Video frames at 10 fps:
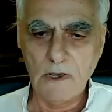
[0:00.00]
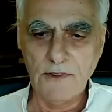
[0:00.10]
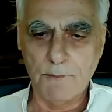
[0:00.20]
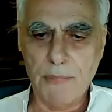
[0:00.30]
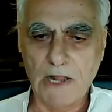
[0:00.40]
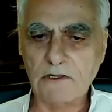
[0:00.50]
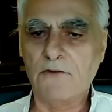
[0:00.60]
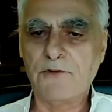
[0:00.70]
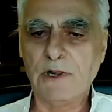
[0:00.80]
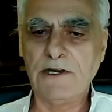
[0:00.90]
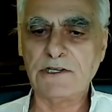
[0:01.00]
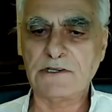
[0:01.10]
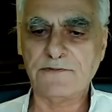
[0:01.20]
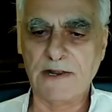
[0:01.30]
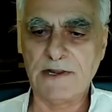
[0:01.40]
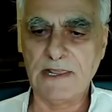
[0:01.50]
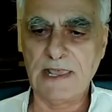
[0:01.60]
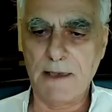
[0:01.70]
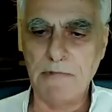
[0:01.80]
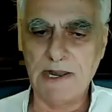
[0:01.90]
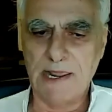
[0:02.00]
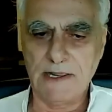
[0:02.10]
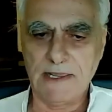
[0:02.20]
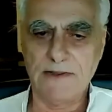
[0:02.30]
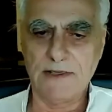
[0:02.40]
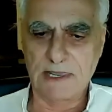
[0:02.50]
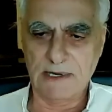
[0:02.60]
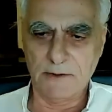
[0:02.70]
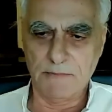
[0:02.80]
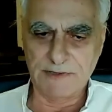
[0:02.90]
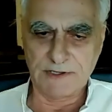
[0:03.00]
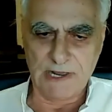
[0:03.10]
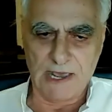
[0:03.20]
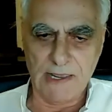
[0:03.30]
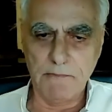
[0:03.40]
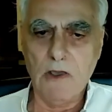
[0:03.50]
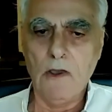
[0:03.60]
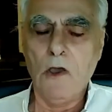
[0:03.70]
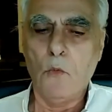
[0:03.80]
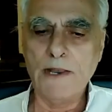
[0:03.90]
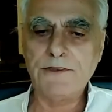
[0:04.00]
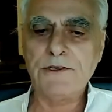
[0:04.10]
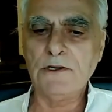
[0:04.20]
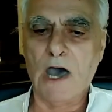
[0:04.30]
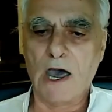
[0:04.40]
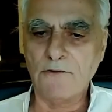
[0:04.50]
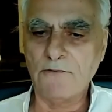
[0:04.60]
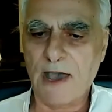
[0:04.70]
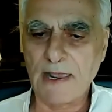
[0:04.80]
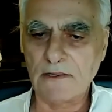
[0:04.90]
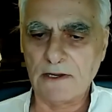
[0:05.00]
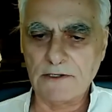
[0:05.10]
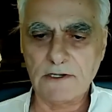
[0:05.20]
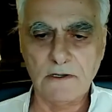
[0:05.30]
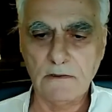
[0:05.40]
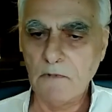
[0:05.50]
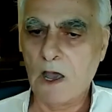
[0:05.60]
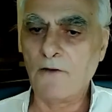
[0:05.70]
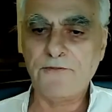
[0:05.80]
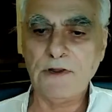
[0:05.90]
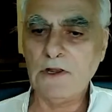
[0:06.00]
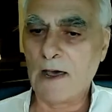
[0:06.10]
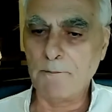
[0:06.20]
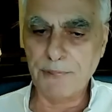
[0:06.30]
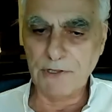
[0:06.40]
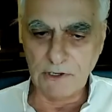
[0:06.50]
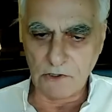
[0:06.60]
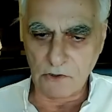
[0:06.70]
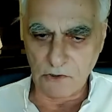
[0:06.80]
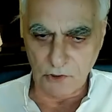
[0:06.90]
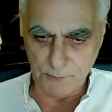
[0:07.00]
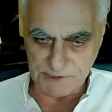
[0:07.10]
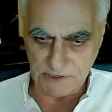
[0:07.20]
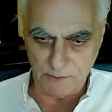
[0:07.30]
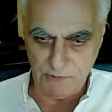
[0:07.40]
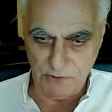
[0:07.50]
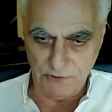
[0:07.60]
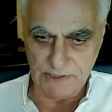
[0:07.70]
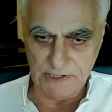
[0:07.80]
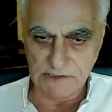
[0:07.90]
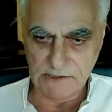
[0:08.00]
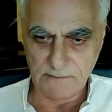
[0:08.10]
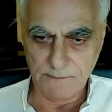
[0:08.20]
The bulk of religious funding emanating in the kingdom at the time went to non-violent, often non-political groups and communities.